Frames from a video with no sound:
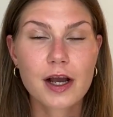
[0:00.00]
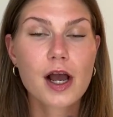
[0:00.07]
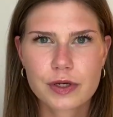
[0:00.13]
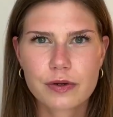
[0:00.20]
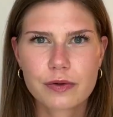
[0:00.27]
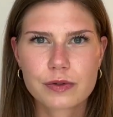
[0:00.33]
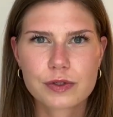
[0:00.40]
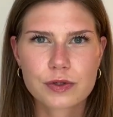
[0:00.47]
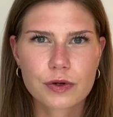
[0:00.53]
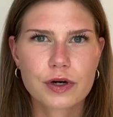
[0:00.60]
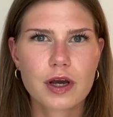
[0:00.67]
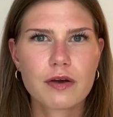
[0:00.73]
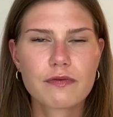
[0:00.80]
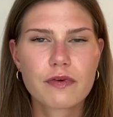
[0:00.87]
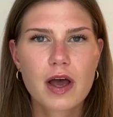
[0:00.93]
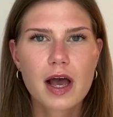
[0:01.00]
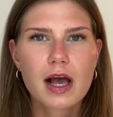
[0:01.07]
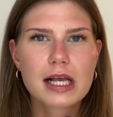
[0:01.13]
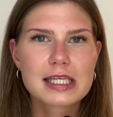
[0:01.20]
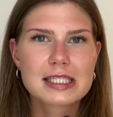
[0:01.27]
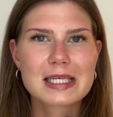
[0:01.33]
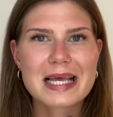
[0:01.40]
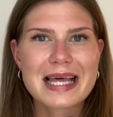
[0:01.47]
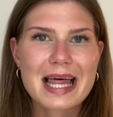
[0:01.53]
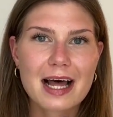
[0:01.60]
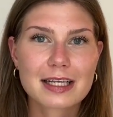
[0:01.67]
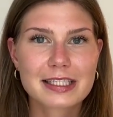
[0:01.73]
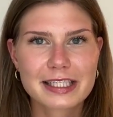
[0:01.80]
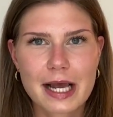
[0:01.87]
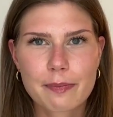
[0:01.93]
to sort of see
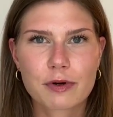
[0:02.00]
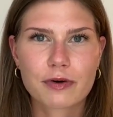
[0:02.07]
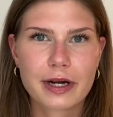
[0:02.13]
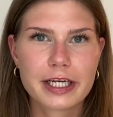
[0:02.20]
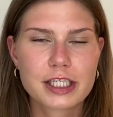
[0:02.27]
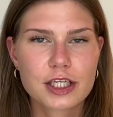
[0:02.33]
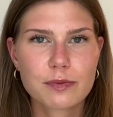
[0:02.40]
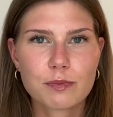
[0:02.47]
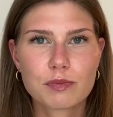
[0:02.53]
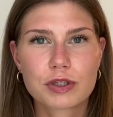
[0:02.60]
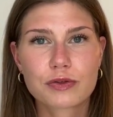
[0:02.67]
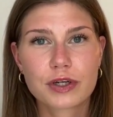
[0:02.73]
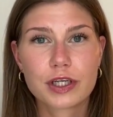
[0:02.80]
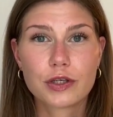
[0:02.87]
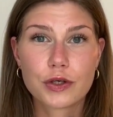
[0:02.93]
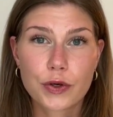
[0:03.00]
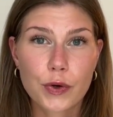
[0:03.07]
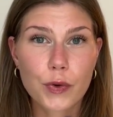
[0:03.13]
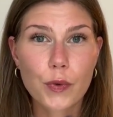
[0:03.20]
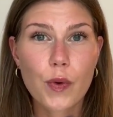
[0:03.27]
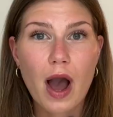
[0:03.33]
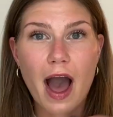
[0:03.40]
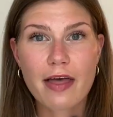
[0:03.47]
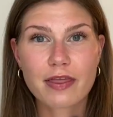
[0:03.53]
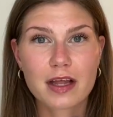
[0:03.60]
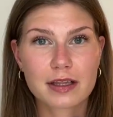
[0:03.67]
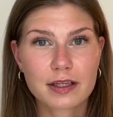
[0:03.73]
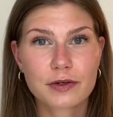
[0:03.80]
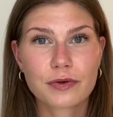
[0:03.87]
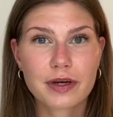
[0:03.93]
that separation between you and that
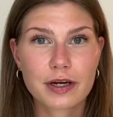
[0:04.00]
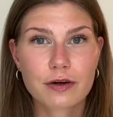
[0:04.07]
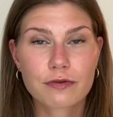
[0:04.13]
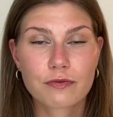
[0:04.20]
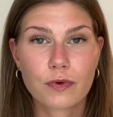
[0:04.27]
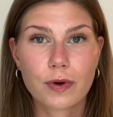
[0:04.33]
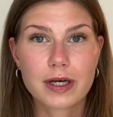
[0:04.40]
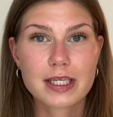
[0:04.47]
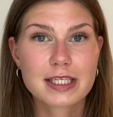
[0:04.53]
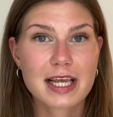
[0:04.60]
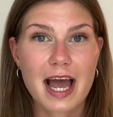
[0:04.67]
little inner voice,